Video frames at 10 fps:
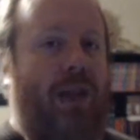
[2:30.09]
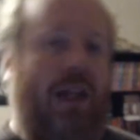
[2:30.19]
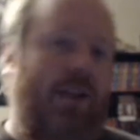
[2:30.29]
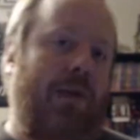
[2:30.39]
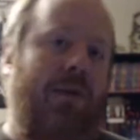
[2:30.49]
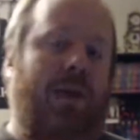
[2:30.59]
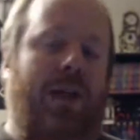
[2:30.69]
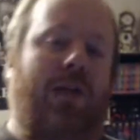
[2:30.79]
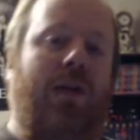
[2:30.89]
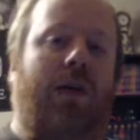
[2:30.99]
The X-Men were the
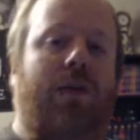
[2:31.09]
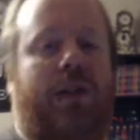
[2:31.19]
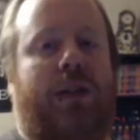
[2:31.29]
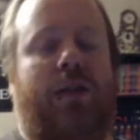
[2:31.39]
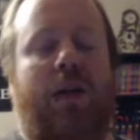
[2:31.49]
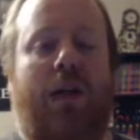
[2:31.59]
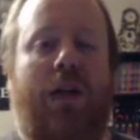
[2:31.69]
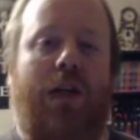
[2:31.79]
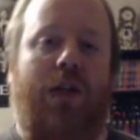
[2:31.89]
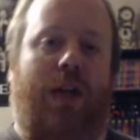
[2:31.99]
heroes that
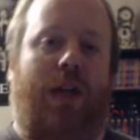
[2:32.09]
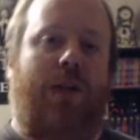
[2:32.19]
try